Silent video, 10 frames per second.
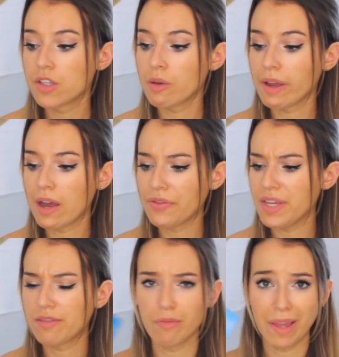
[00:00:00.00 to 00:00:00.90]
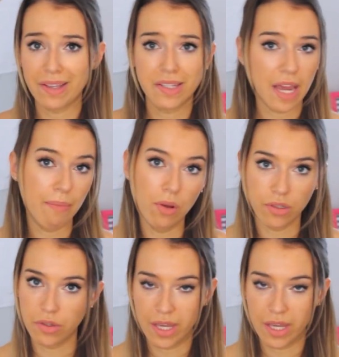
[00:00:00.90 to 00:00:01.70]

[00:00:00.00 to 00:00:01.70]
So I got these from like Staples.